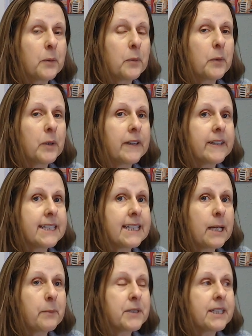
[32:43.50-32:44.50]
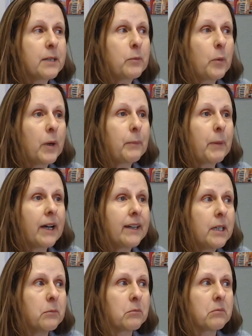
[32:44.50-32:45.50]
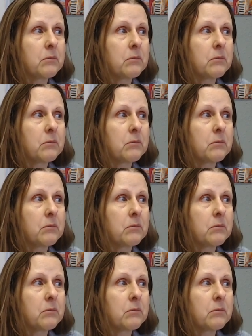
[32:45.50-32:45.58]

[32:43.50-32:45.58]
One of the disciples said, Well, what about him?